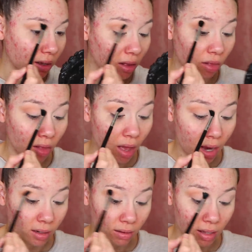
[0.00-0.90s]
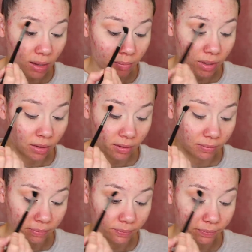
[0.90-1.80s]
a lot, a lot better.
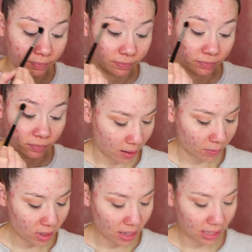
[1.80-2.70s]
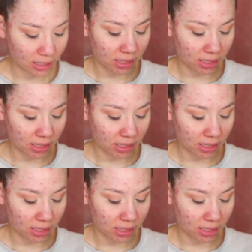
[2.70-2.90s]
I really like